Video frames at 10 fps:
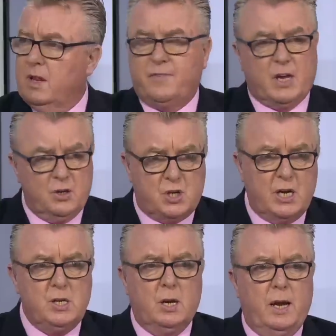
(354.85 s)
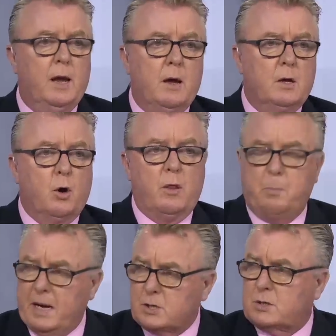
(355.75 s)
They've continually got the
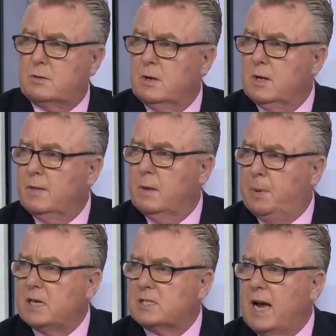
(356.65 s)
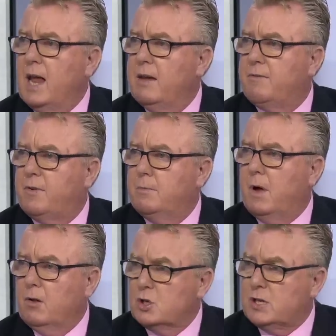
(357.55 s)
best talent from
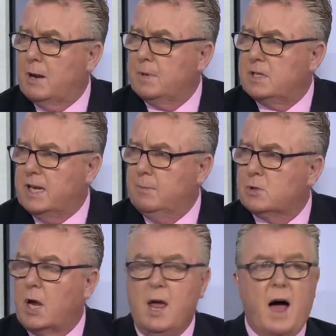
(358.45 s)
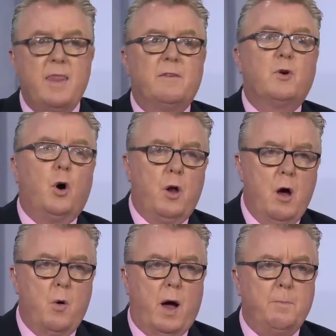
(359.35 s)
other German teams, and they've gone
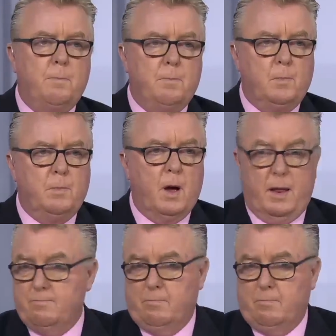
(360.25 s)
out and